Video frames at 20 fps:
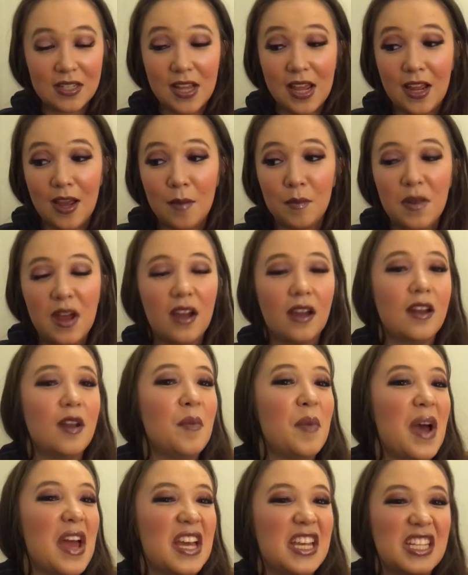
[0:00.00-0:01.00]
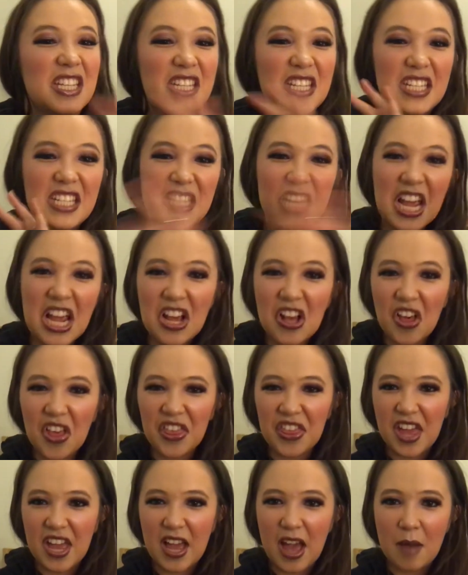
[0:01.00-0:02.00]
saying I'm not gonna buy a single
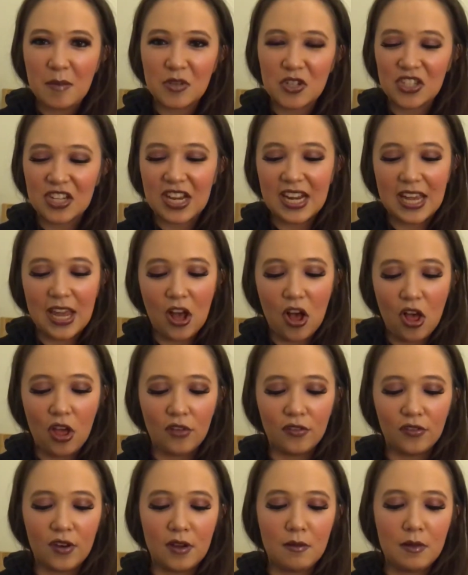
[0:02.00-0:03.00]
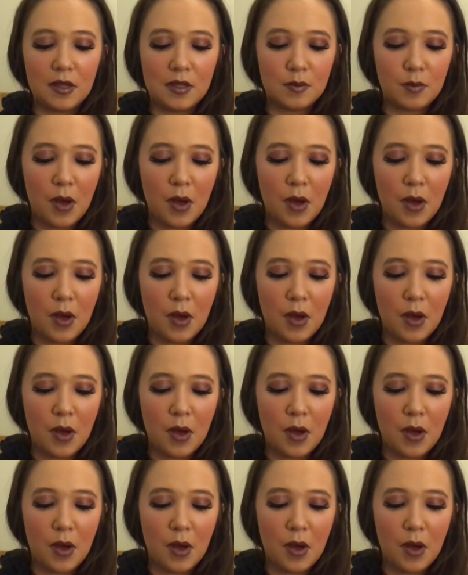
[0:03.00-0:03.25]
thing, I'm just gonna get all freebies,